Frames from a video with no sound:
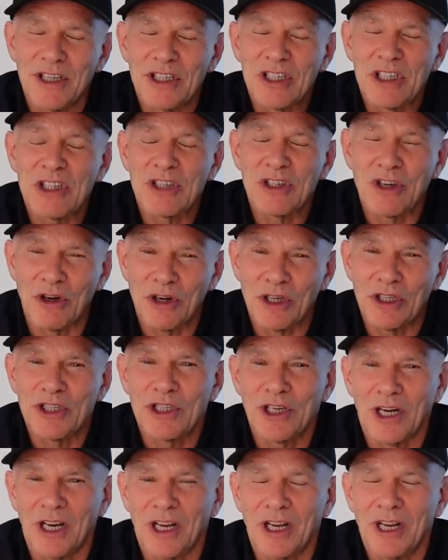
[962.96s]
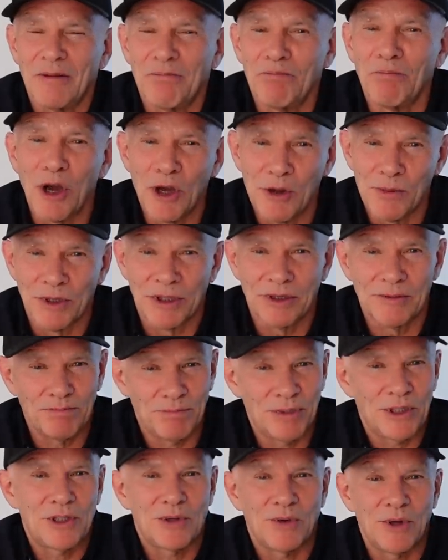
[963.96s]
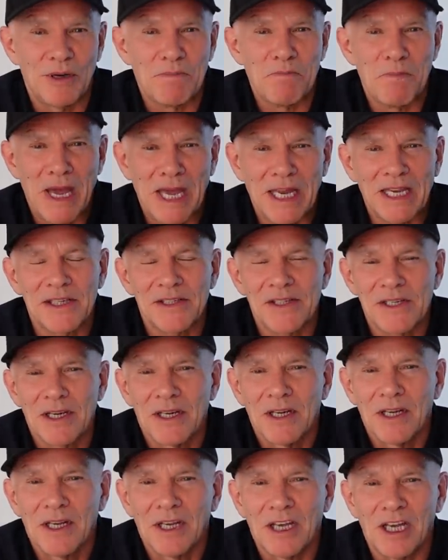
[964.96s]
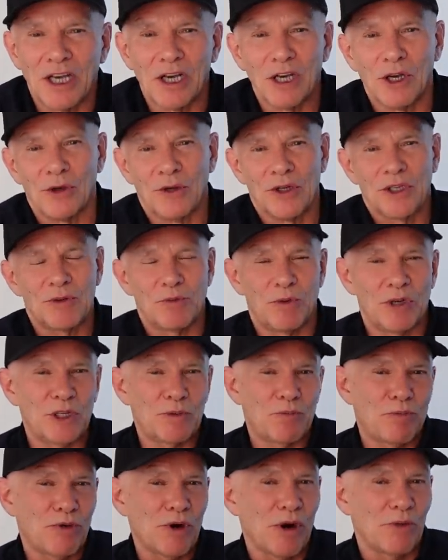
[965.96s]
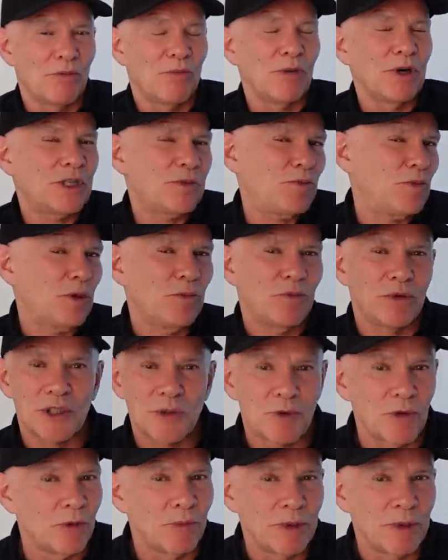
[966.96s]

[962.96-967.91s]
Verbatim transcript: astonishing moment between Max and Lewis, which, pro which, which will